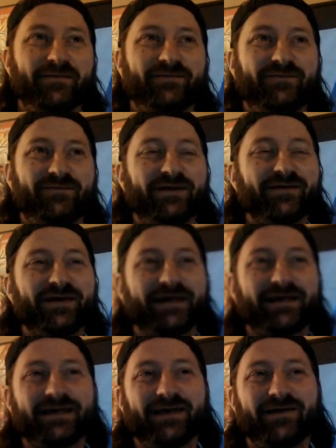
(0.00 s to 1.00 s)
like
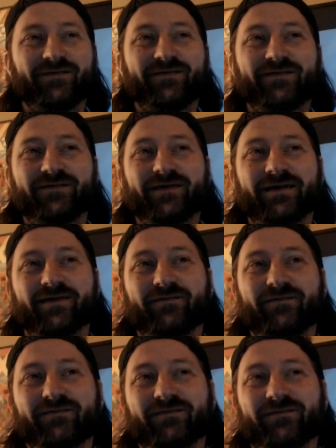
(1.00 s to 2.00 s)
if if
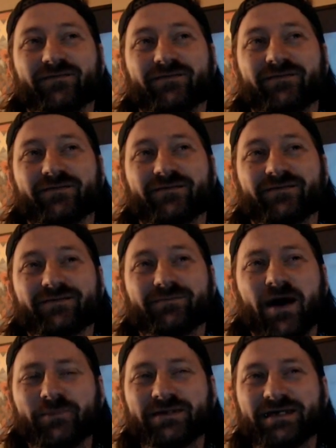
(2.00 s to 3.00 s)

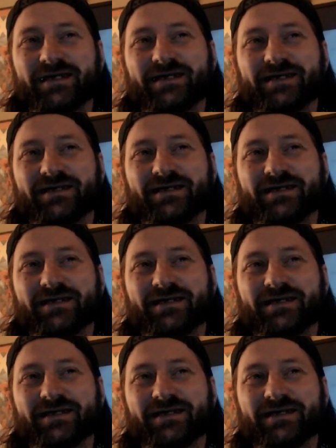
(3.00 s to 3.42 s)
Palpatine